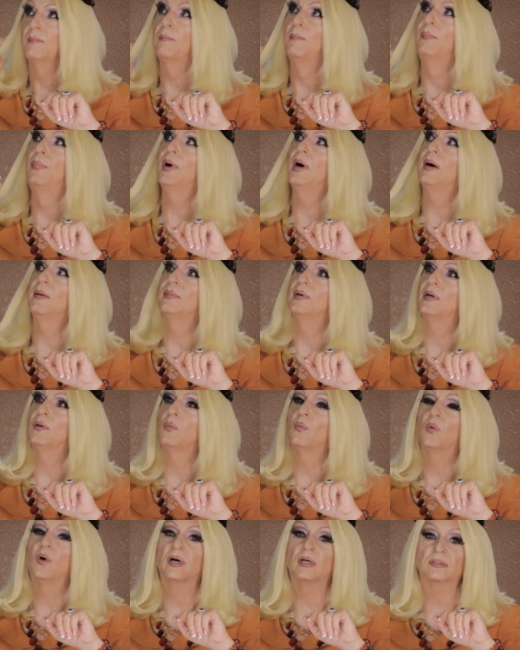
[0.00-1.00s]
Bubba
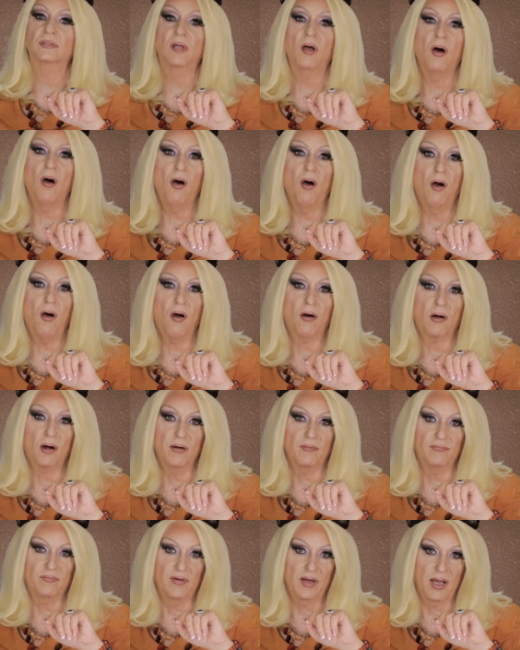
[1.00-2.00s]
was
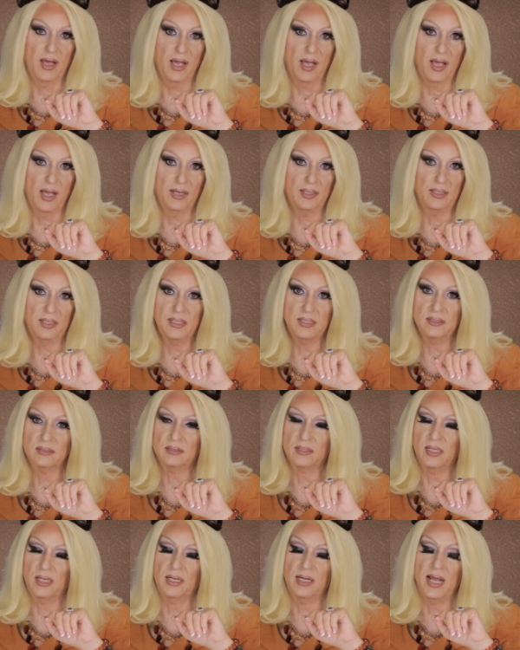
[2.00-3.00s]
horrified. He
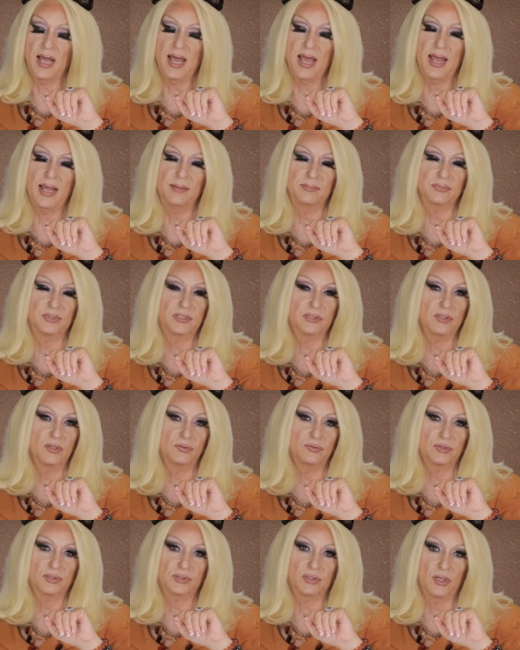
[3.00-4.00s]
said, I am
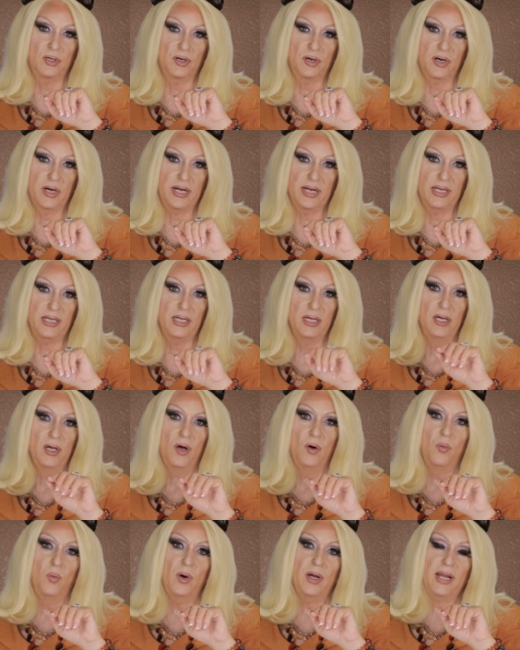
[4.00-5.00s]
so sorry.
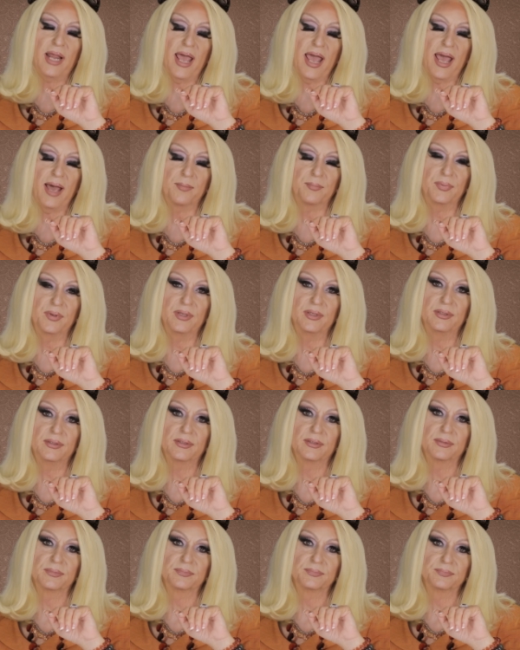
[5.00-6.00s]
What
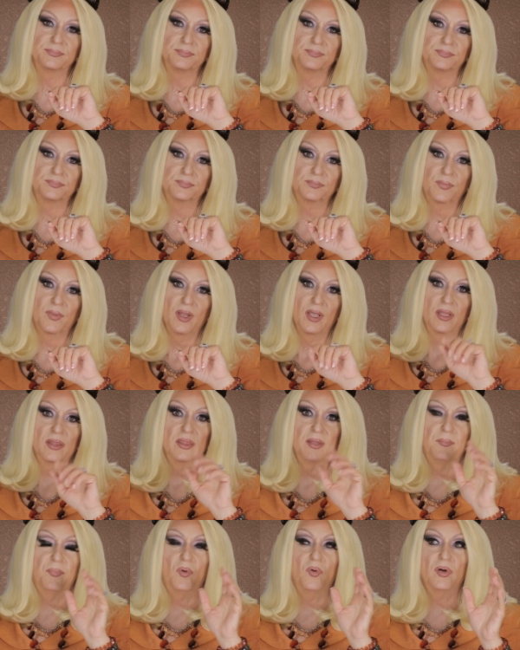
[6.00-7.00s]
happened?
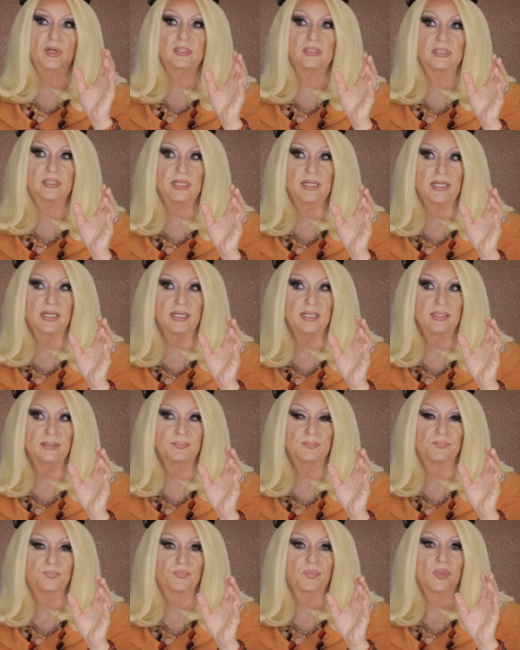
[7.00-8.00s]
The boy
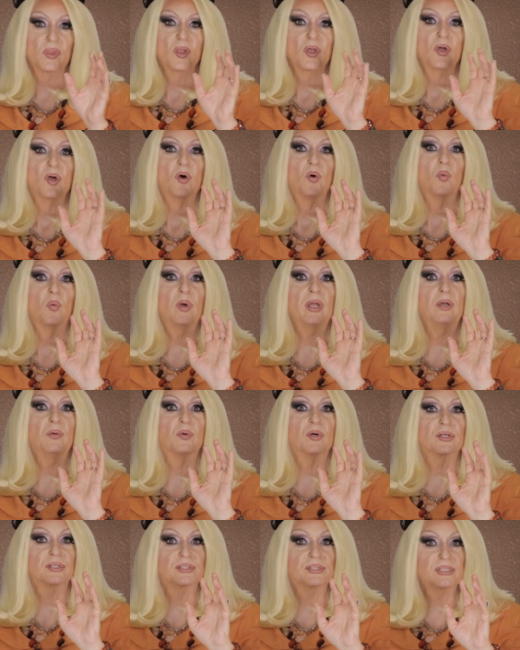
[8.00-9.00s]
said, We
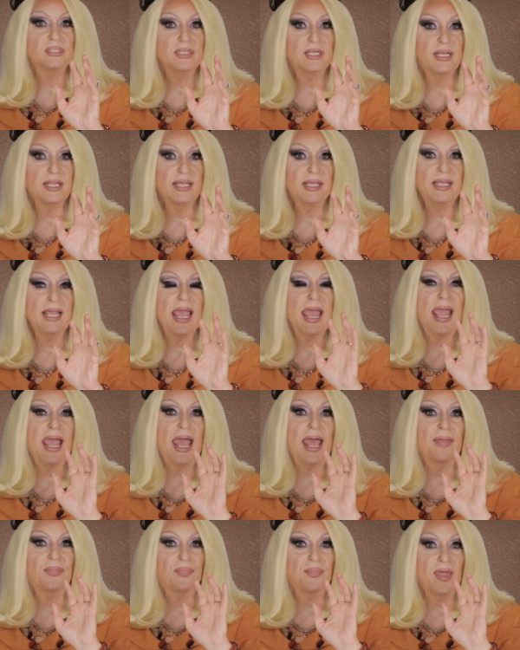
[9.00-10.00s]
were sitting
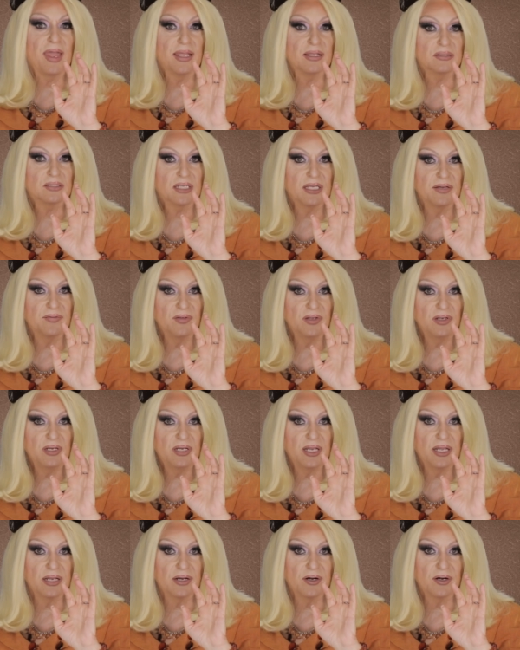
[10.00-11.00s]
at Thanksgiving
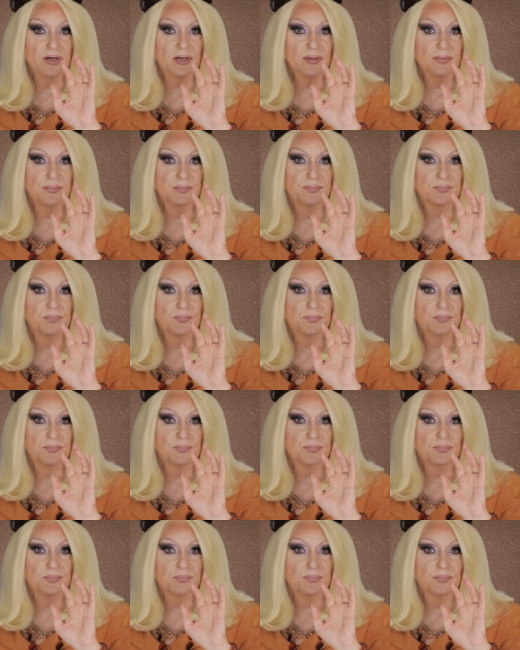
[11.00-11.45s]
dinner,